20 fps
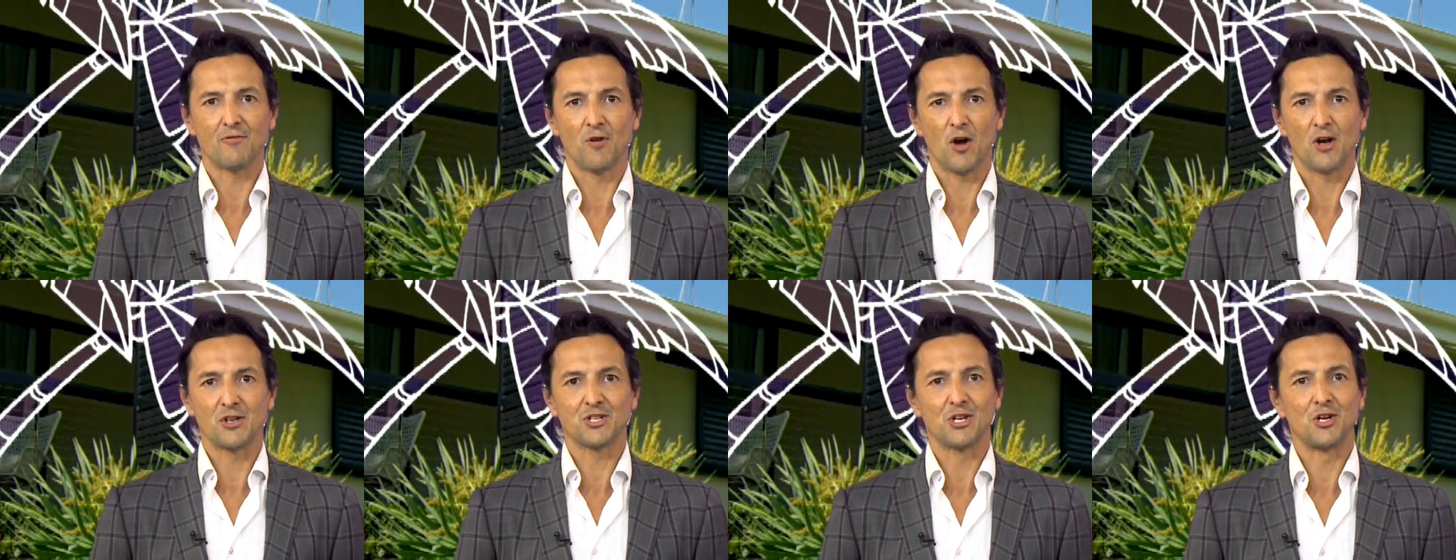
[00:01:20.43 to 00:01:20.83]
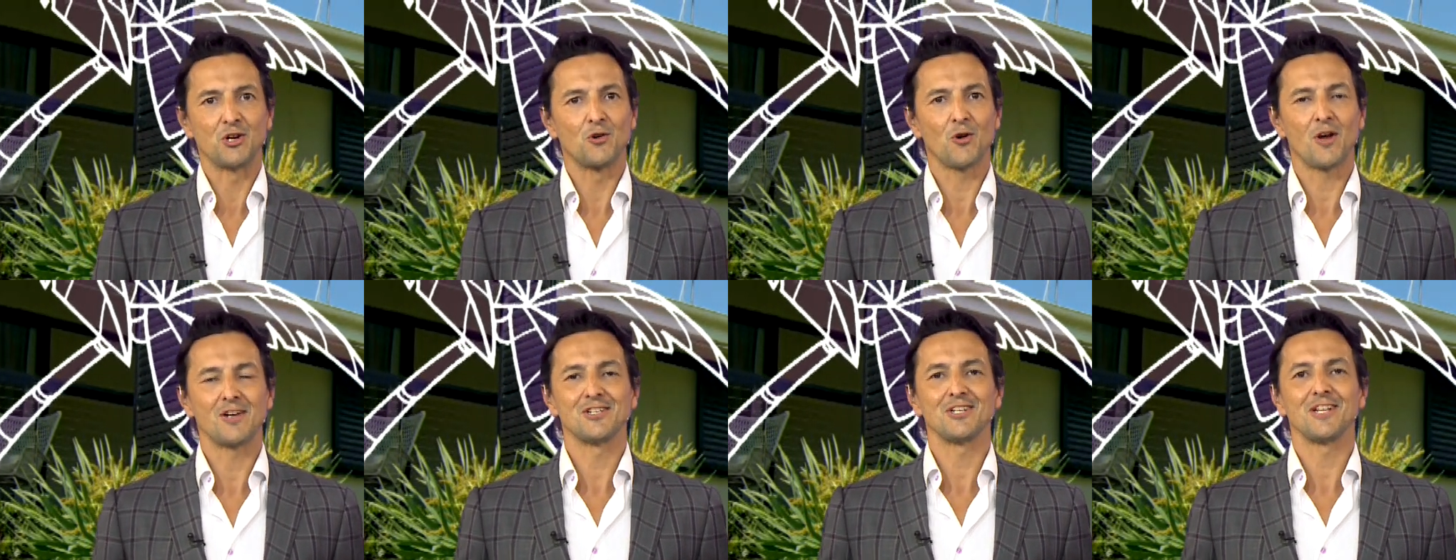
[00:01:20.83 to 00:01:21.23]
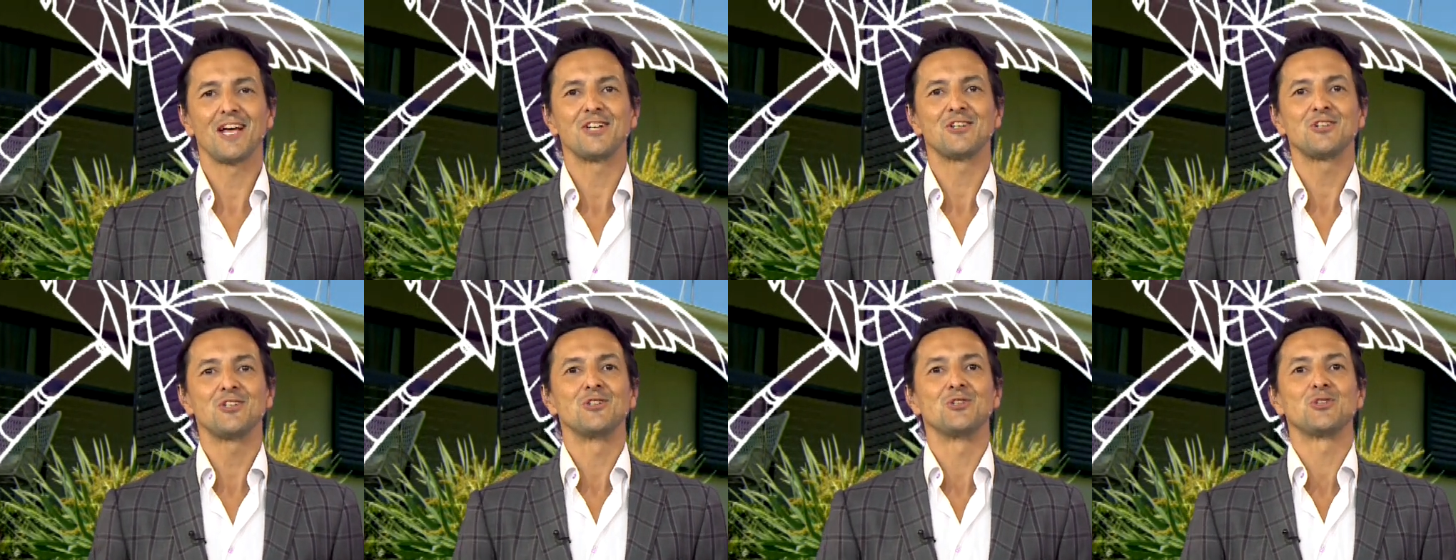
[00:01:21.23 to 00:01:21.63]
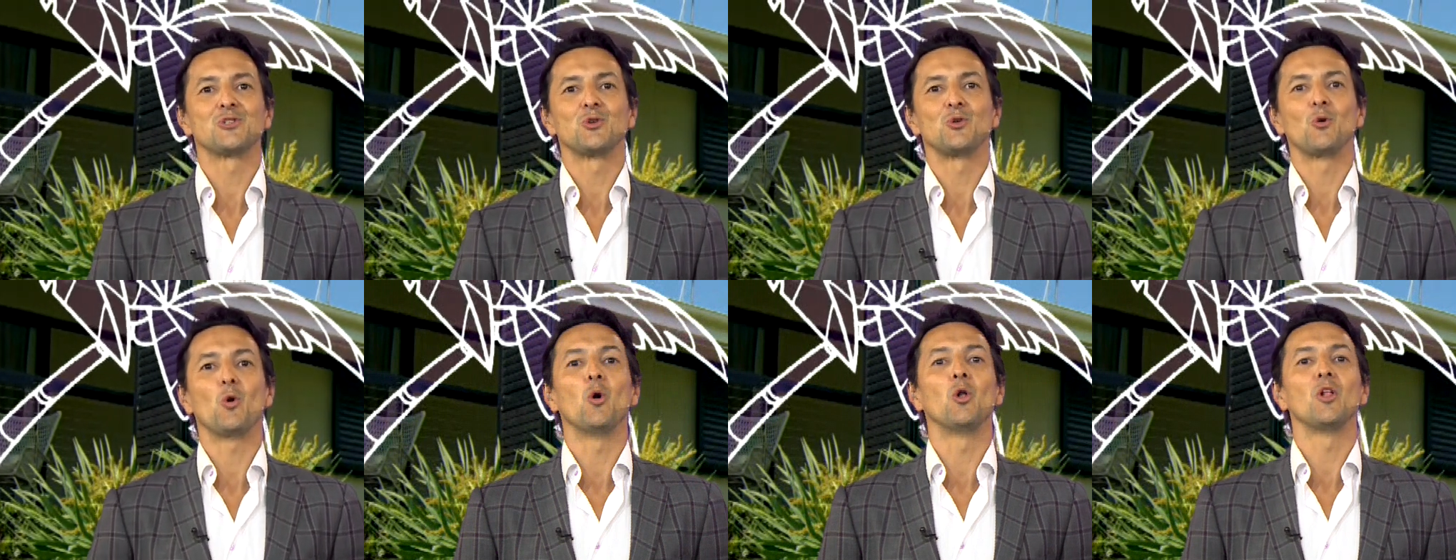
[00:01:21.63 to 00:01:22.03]
Folks, congratulations
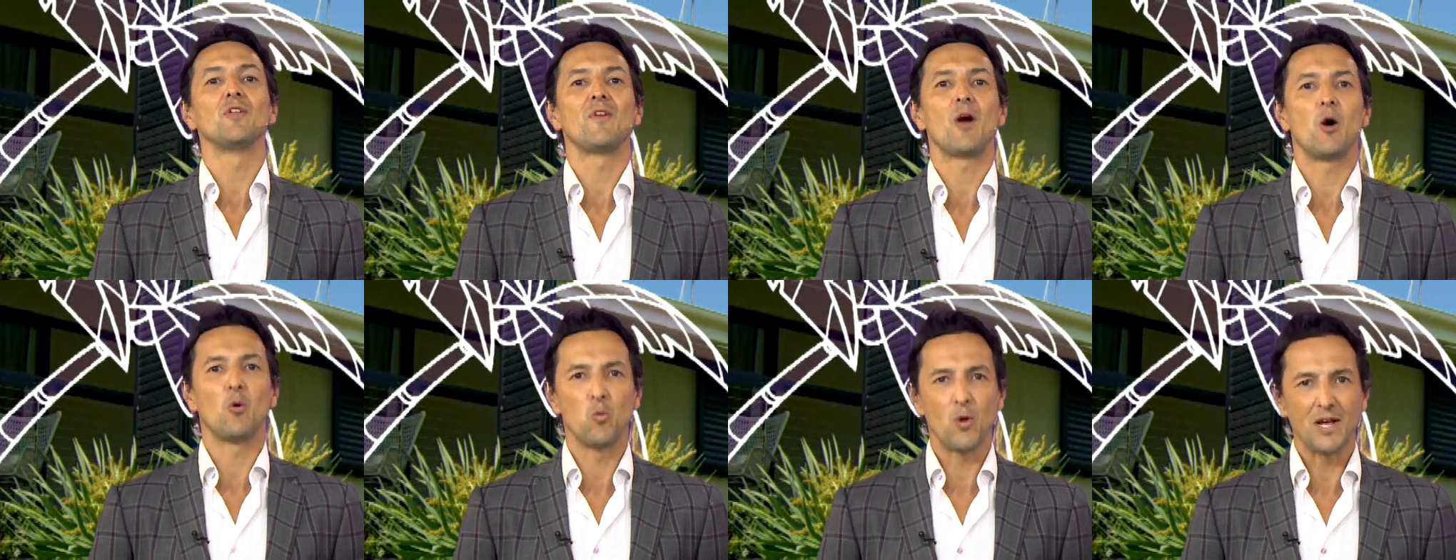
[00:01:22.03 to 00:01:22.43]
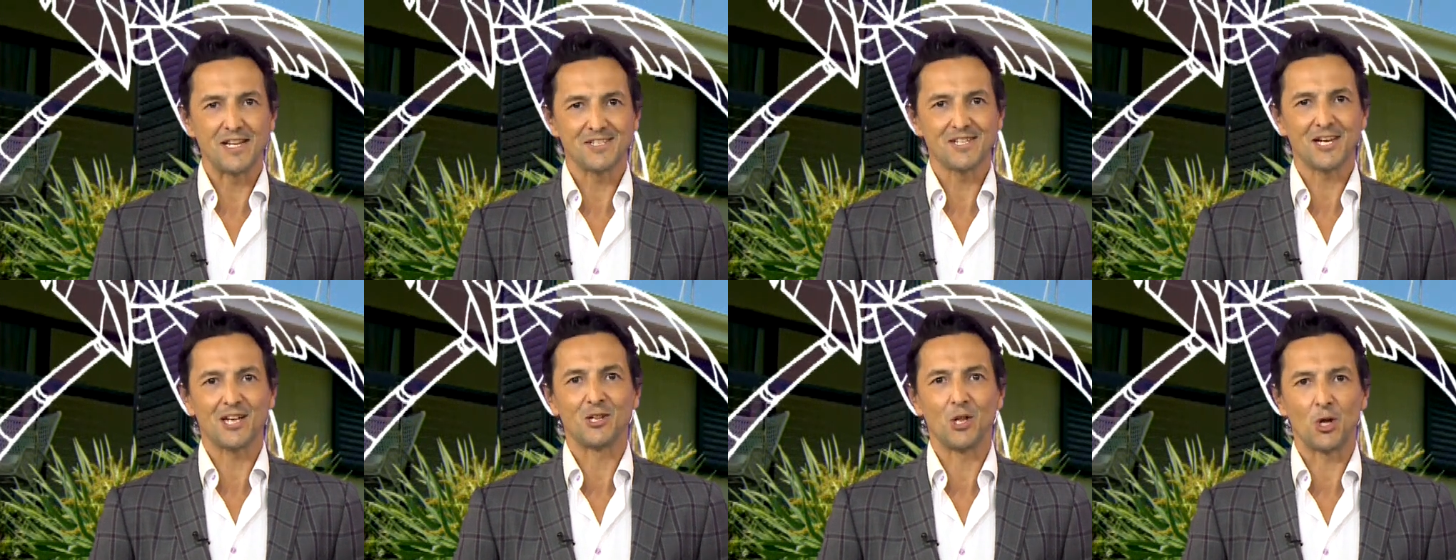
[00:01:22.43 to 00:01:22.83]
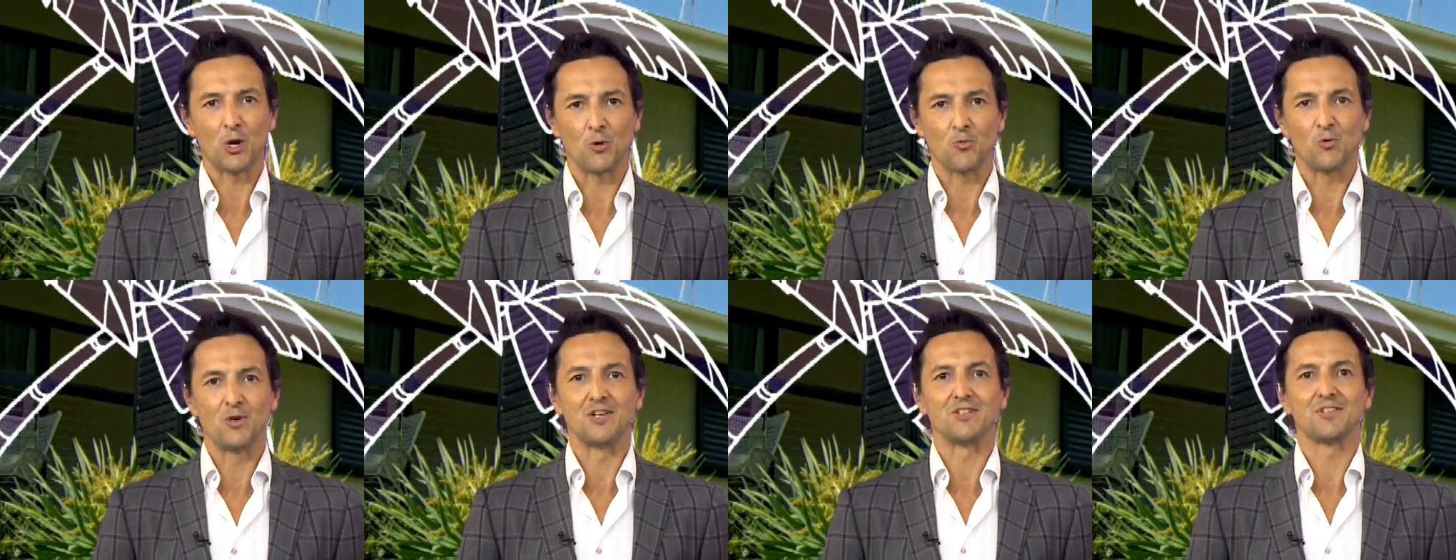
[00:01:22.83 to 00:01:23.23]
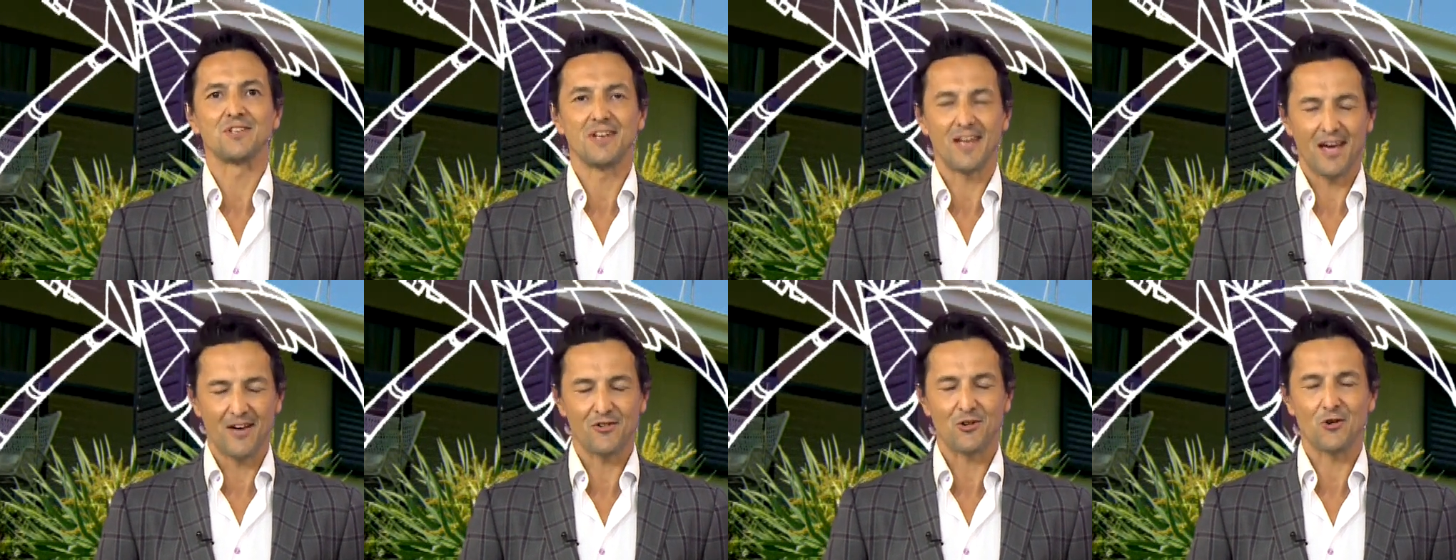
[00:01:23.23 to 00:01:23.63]
to all of our Wednesday Lotto winners,
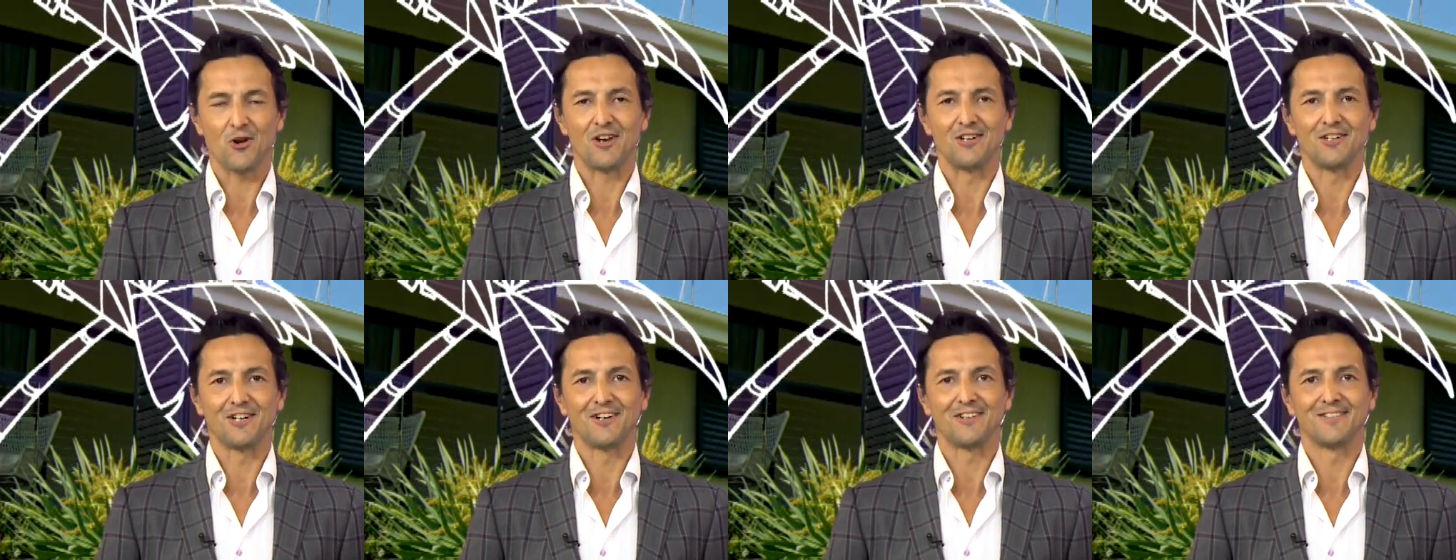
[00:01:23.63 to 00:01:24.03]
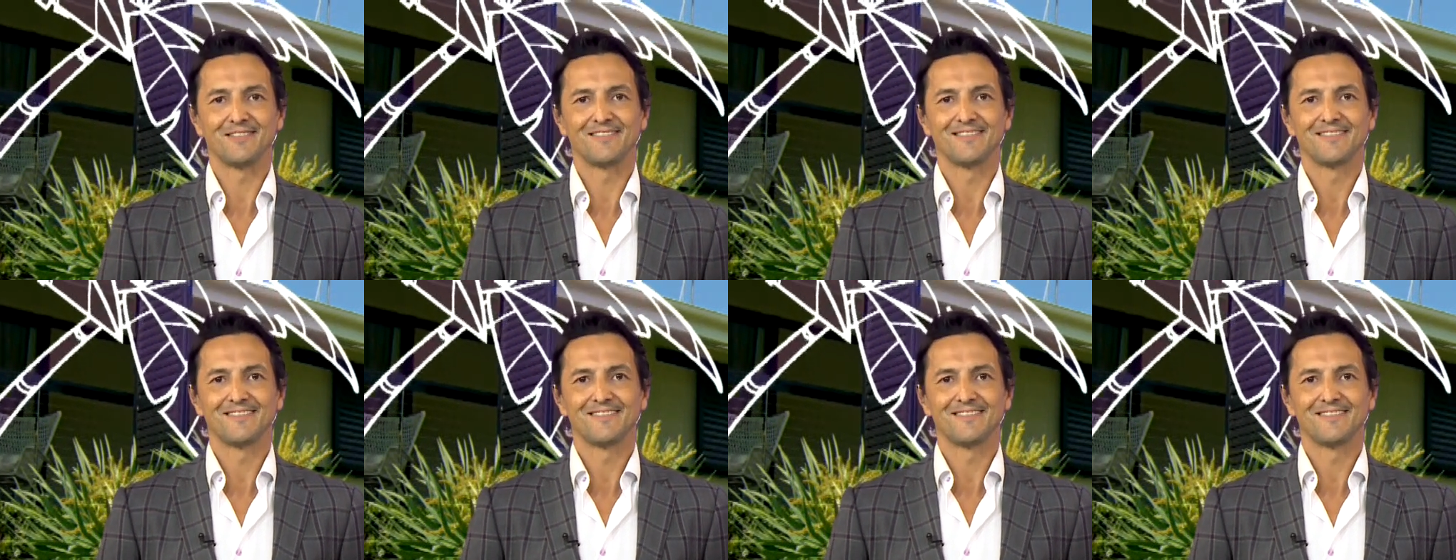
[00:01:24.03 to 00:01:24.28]
and have a great night.